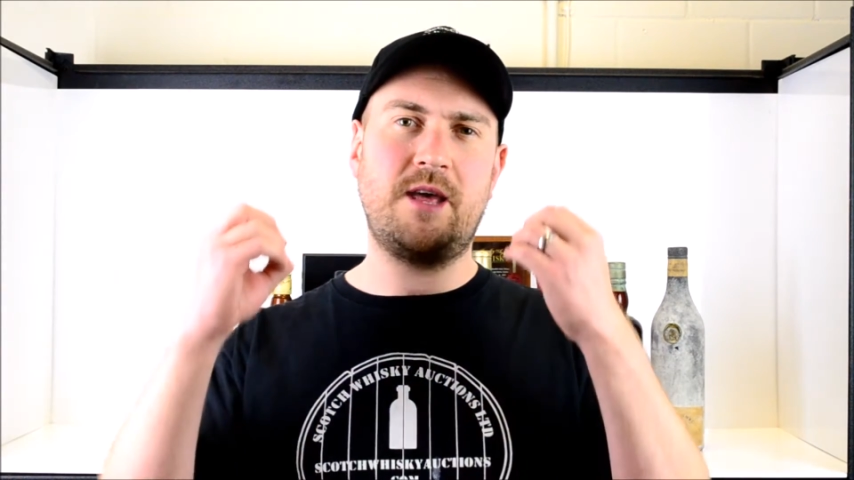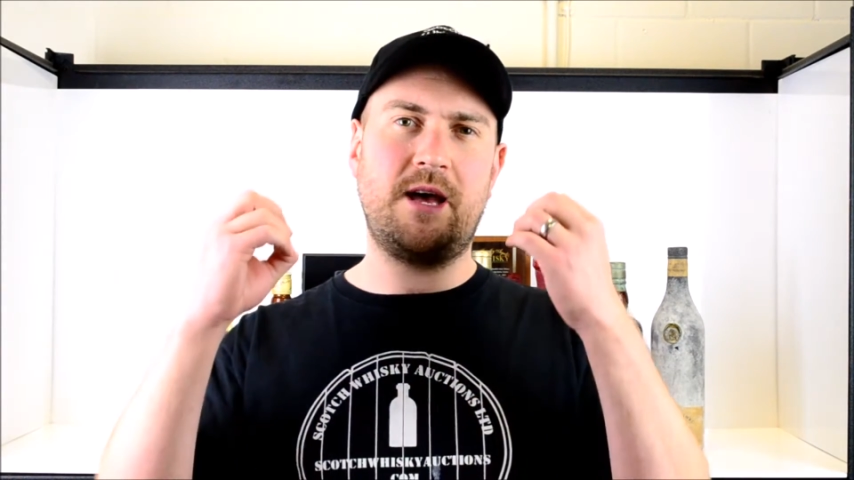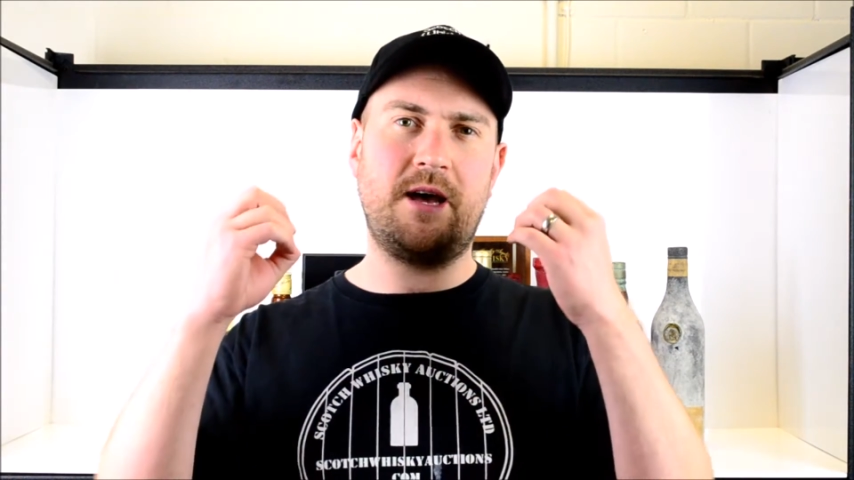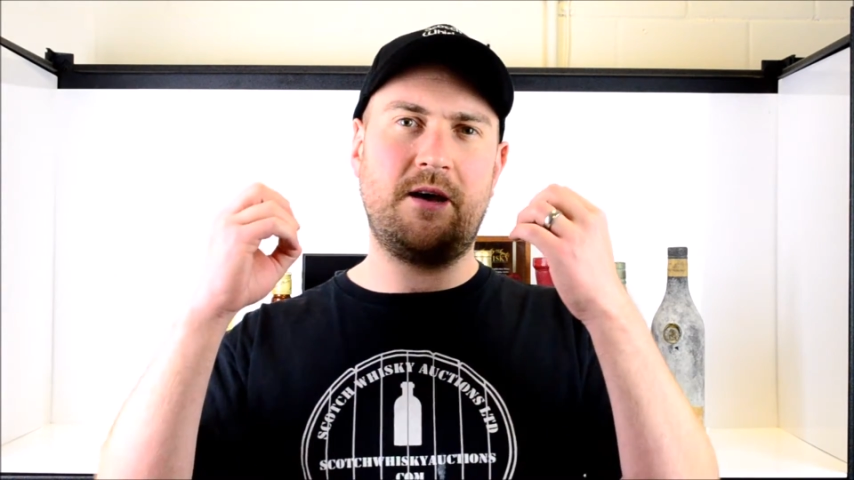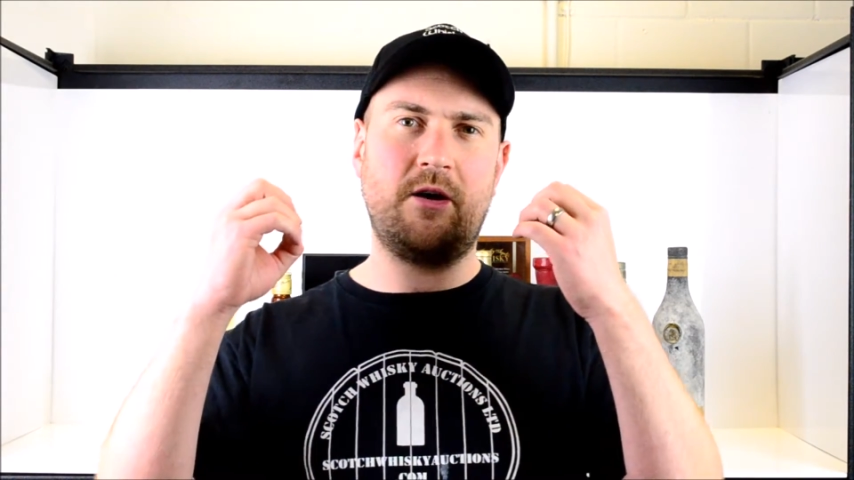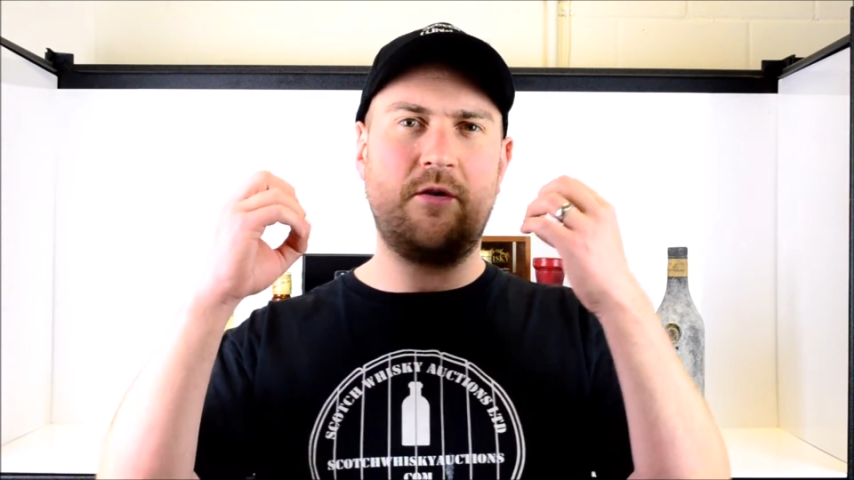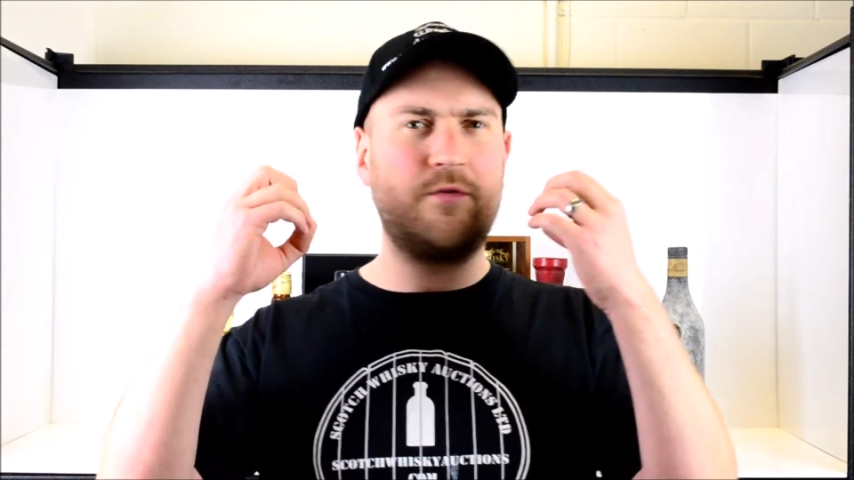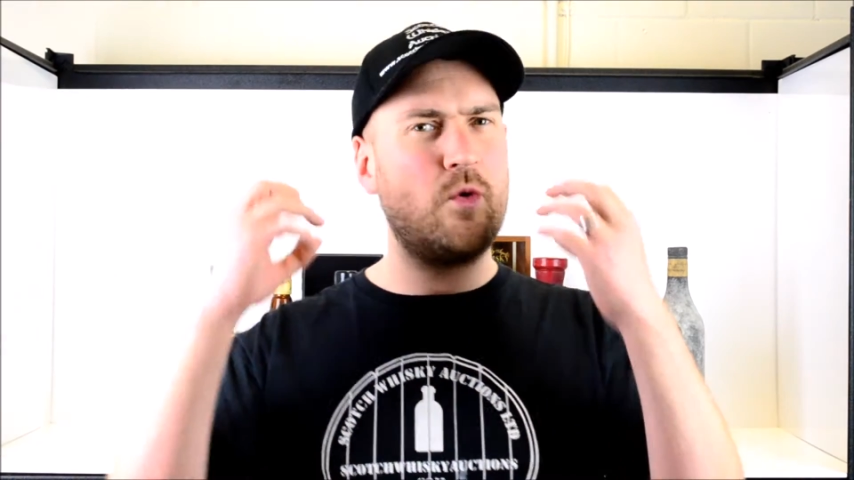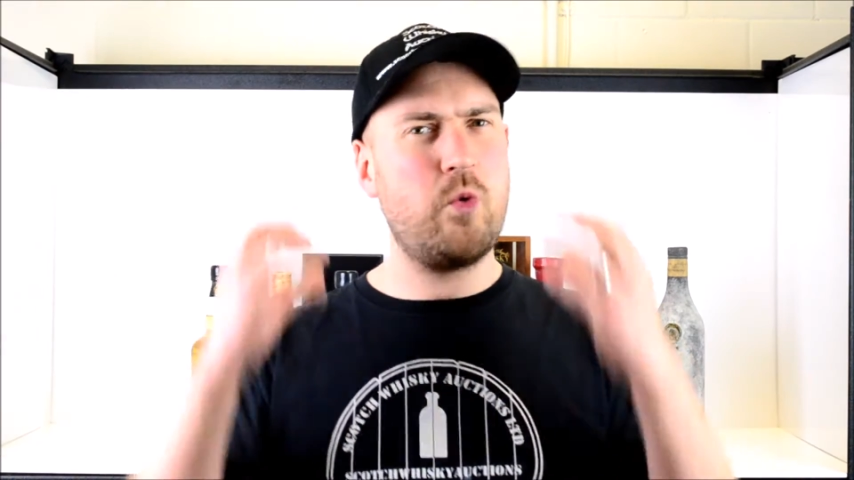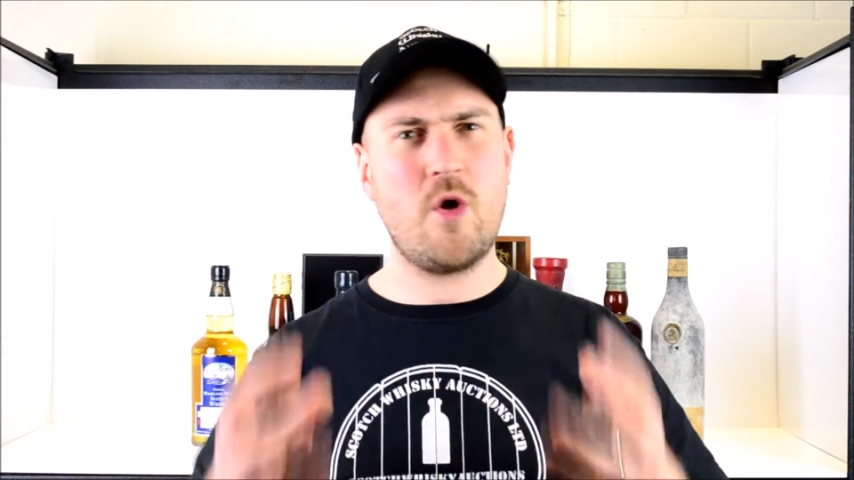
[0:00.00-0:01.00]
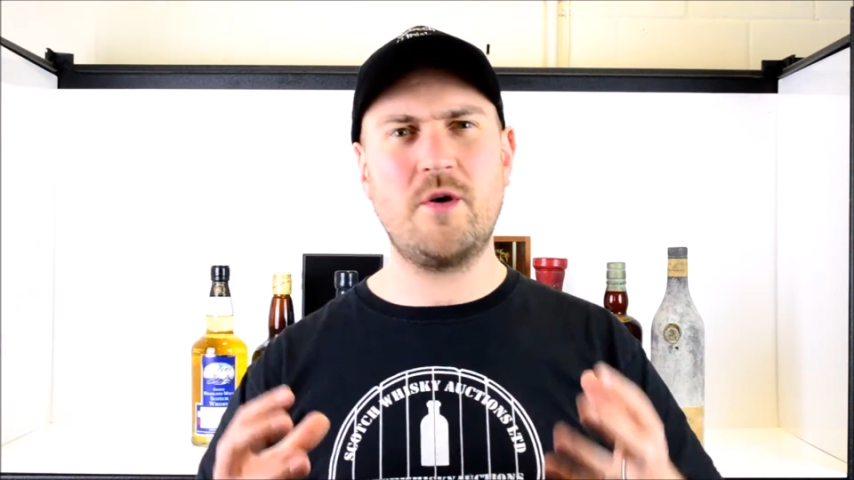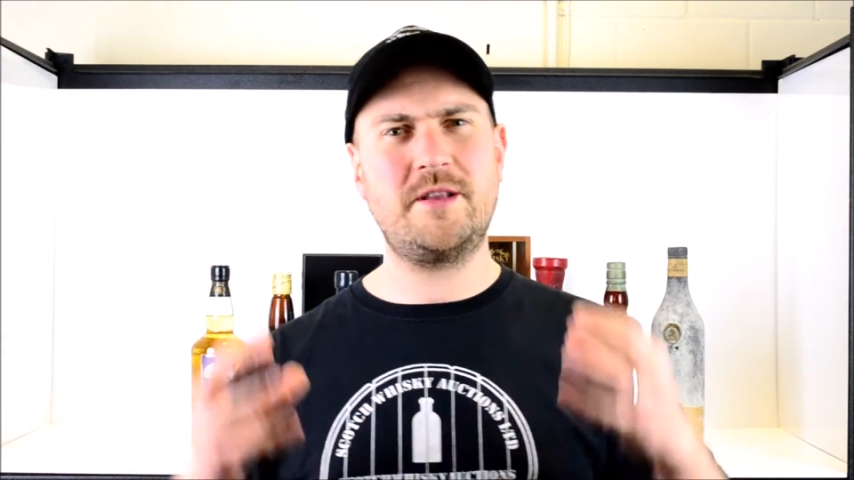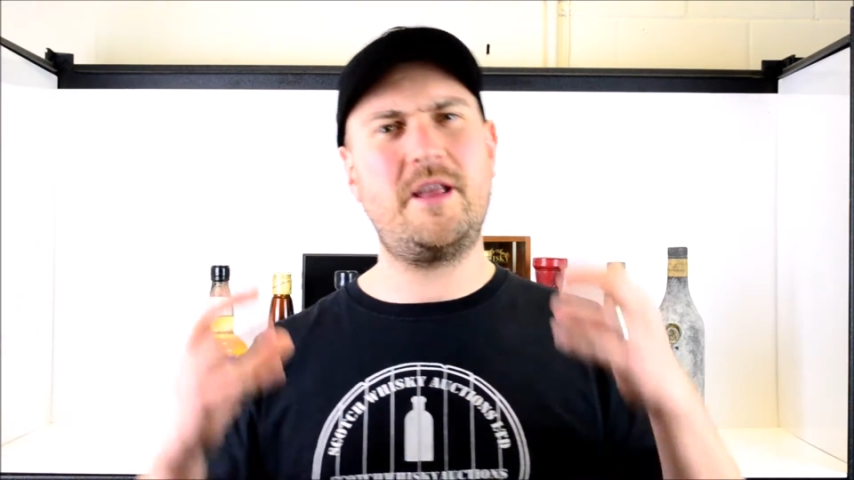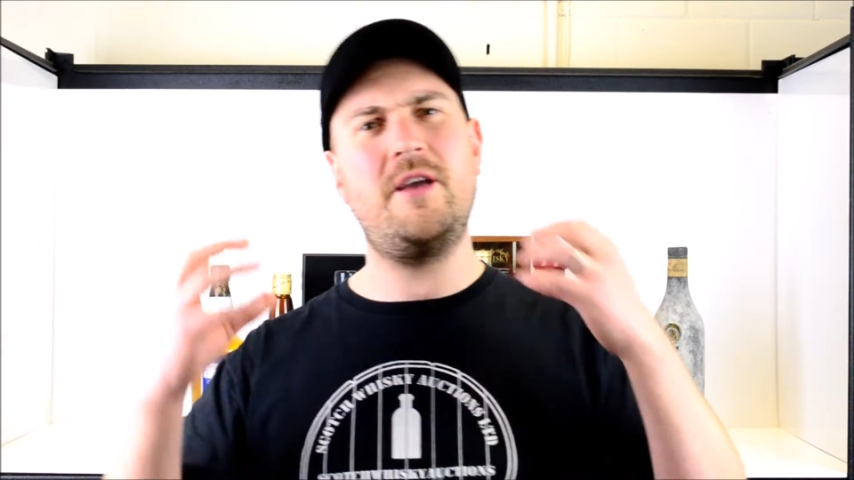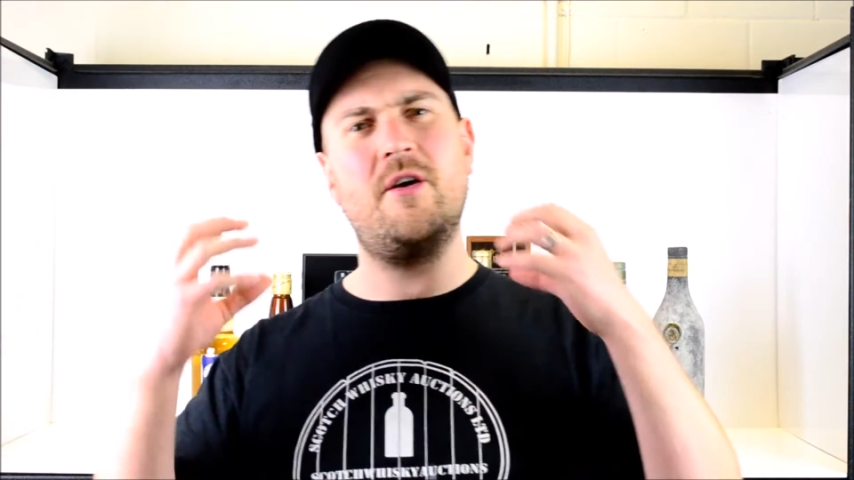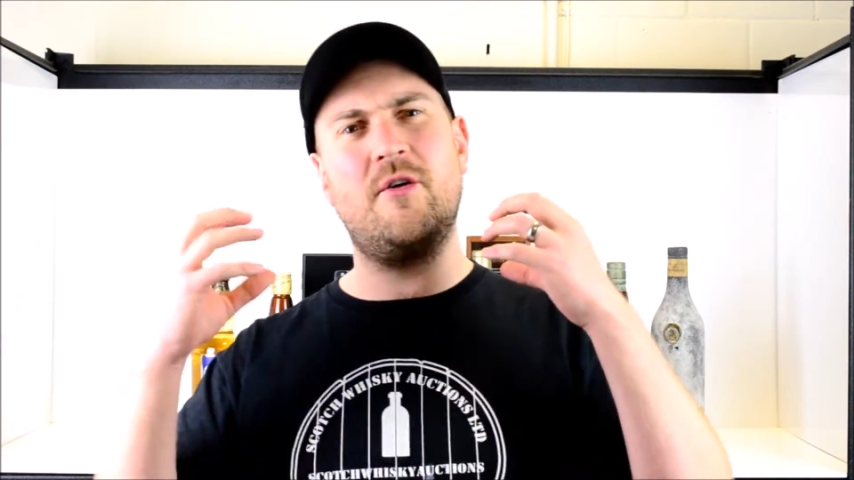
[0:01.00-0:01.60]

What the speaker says: of quality,